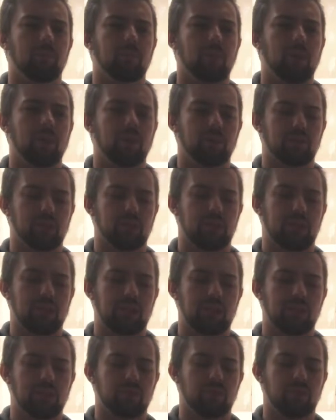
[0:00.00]
that's for
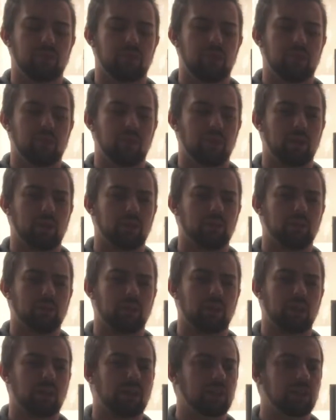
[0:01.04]
cash, £38
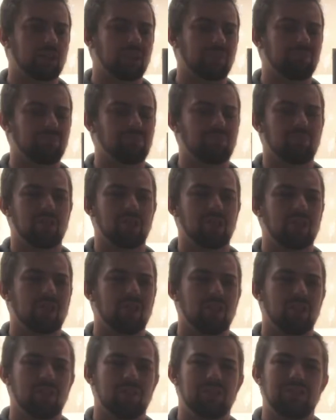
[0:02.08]
for cash, and
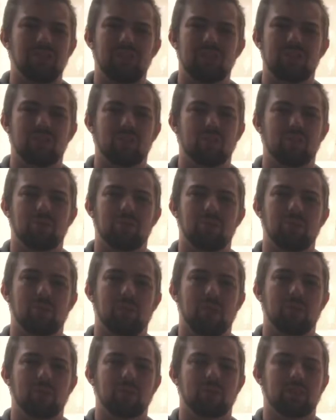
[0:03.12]
near to £50